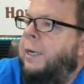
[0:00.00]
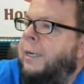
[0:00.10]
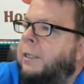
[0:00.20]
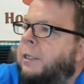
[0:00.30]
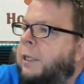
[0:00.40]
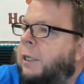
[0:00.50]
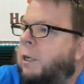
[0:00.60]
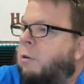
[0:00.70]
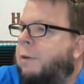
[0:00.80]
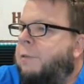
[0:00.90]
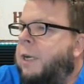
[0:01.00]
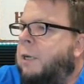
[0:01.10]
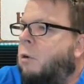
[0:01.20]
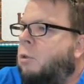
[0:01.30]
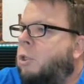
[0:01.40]
It is, and you don't have to
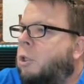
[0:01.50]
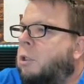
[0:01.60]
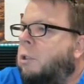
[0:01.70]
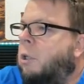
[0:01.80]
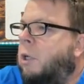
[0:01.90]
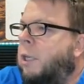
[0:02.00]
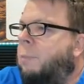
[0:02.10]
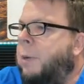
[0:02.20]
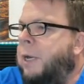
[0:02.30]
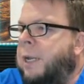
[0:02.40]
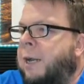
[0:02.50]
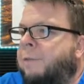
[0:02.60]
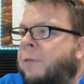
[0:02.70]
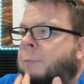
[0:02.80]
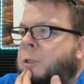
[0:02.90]
take notes because you're getting the
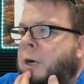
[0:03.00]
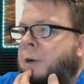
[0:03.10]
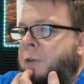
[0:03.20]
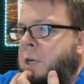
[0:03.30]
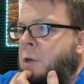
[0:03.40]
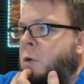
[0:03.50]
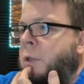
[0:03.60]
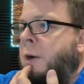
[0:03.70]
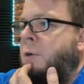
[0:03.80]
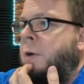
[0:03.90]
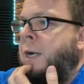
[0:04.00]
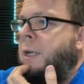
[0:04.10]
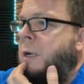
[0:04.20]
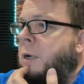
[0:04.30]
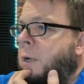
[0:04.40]
PDF. I'm sorry if you didn't know that
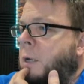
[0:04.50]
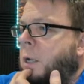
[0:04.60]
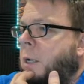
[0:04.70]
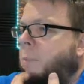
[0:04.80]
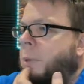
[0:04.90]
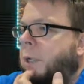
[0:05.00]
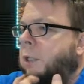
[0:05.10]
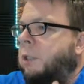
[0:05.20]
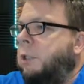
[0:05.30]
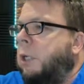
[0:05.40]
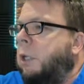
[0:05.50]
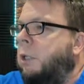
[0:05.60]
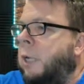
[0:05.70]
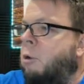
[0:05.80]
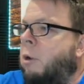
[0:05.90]
already, because
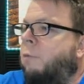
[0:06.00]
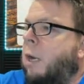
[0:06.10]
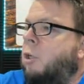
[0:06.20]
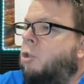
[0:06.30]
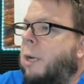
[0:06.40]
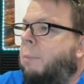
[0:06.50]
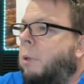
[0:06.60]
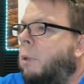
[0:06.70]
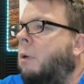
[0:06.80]
uh, now you have writer's cramp.